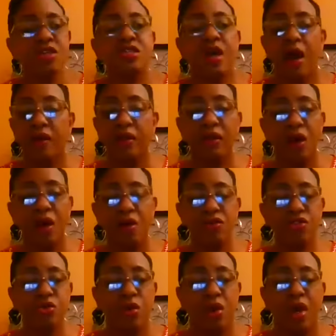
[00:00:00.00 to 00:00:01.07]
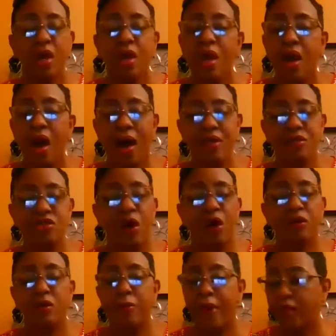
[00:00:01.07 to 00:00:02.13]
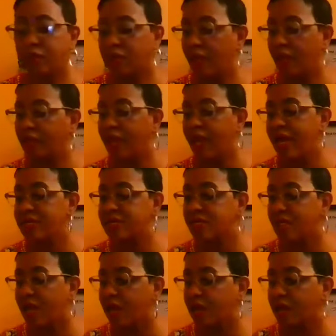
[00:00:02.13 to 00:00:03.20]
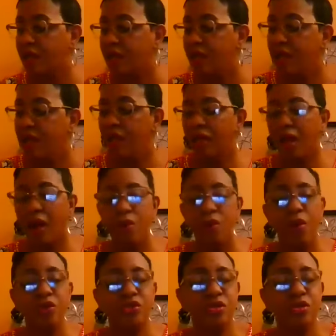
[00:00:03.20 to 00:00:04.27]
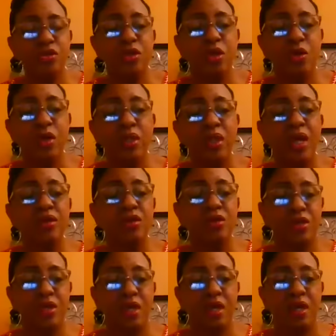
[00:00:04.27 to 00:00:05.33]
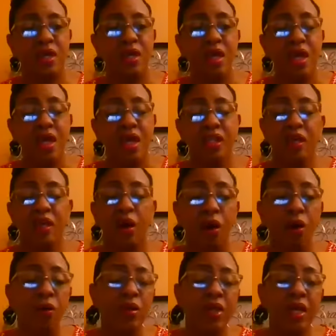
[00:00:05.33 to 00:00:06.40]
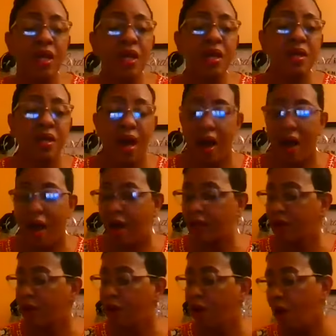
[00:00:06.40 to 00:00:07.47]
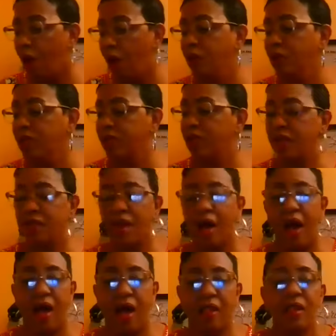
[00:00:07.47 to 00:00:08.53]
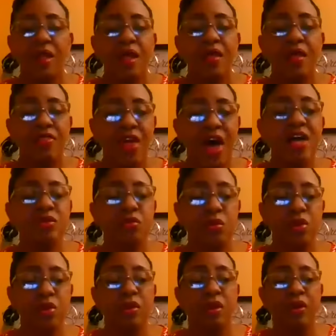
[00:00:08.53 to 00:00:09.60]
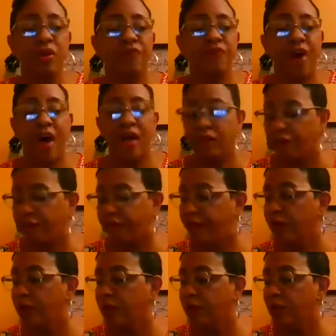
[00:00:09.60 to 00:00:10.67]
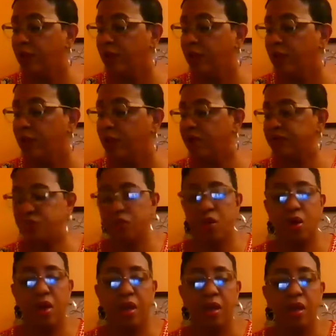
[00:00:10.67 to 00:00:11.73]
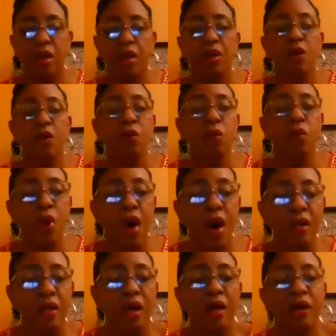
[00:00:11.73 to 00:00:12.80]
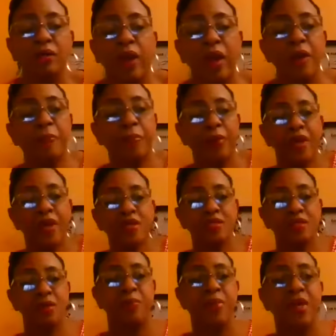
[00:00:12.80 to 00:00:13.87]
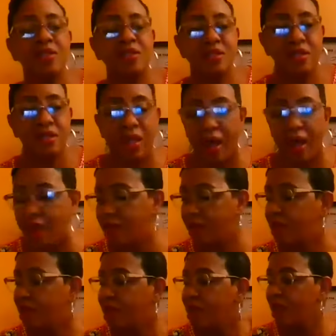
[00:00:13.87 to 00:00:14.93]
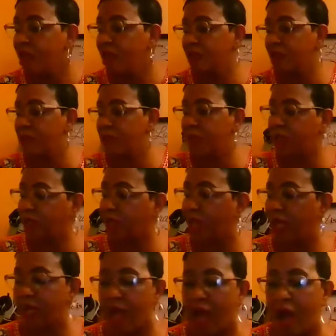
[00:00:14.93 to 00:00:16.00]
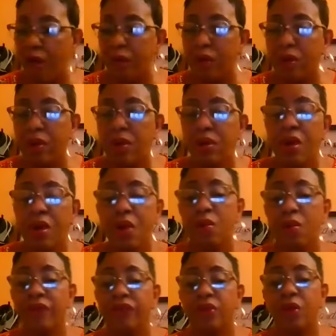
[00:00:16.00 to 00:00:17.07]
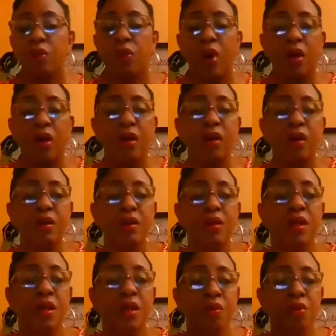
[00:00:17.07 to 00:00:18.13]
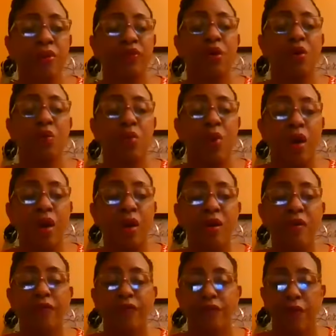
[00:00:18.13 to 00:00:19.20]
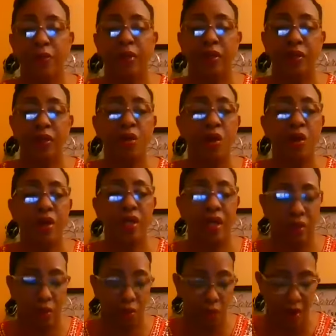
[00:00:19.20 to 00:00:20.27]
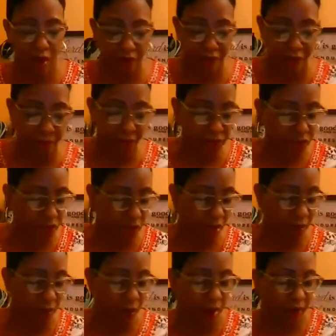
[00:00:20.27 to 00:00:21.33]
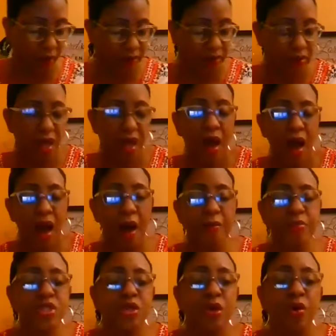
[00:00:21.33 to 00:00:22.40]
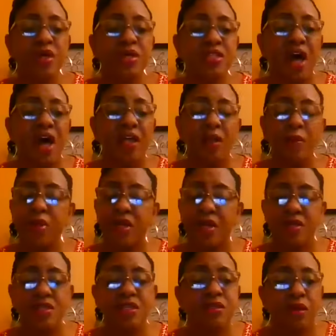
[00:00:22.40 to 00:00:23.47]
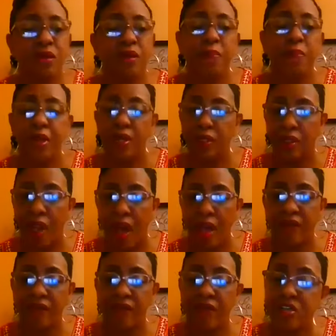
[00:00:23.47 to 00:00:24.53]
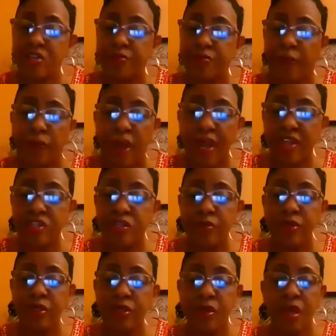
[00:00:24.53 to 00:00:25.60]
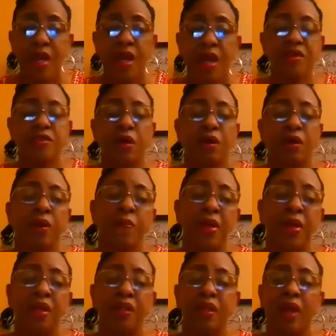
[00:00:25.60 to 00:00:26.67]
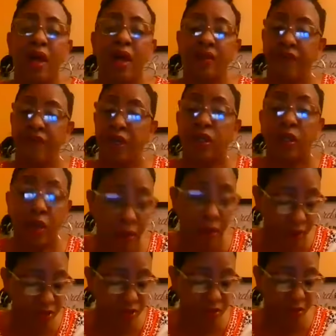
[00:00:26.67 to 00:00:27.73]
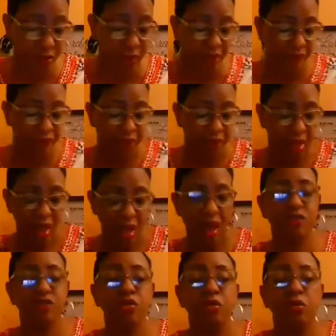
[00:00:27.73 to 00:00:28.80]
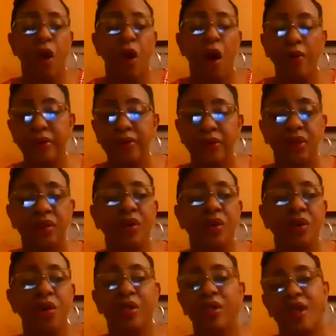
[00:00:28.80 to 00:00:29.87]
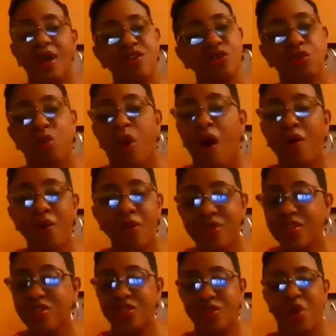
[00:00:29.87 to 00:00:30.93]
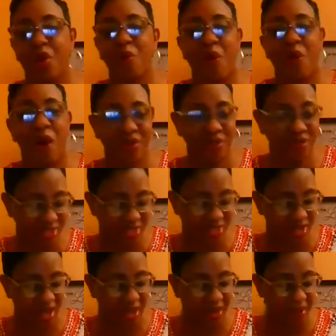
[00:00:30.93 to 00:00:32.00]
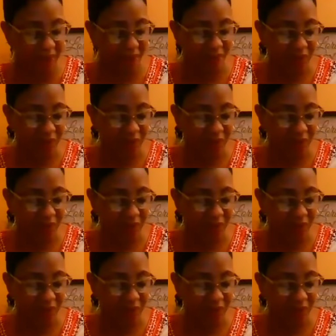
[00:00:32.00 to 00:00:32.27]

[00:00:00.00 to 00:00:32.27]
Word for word: Just count it all joy. I talked about that last night. And I want you to know another thing that only in God only in God, that's where you're going to find the fullness of joy. What a great place to be tonight in the midnight hour with the word, with the word from the Lord and the word from the joy walker. I'm so excited because it's going to be a night of inspiration. It's going to be a night of encouragement as you walk with the Lord and as you walk with the joy walker tonight.